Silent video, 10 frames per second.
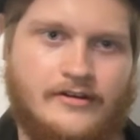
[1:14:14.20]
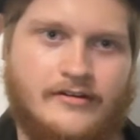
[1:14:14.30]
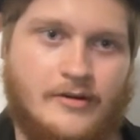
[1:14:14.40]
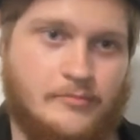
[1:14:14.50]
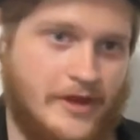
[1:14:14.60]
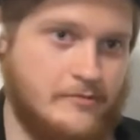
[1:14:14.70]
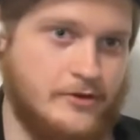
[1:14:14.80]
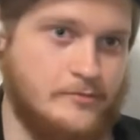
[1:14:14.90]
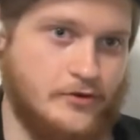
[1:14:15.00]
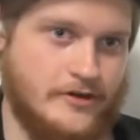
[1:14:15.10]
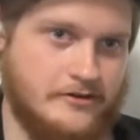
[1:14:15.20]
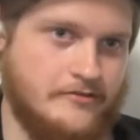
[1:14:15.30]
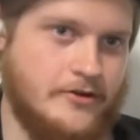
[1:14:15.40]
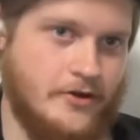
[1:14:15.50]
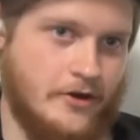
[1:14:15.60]
a Bambu printer
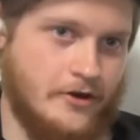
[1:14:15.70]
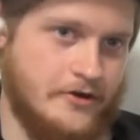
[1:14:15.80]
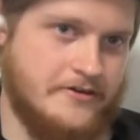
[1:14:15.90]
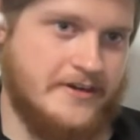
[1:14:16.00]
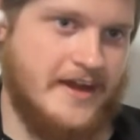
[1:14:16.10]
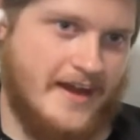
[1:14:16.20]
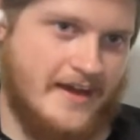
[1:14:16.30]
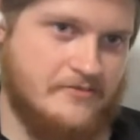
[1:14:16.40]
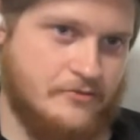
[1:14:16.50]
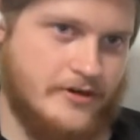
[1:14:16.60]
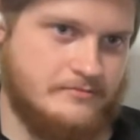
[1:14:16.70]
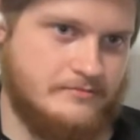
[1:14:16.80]
if you don't already have one,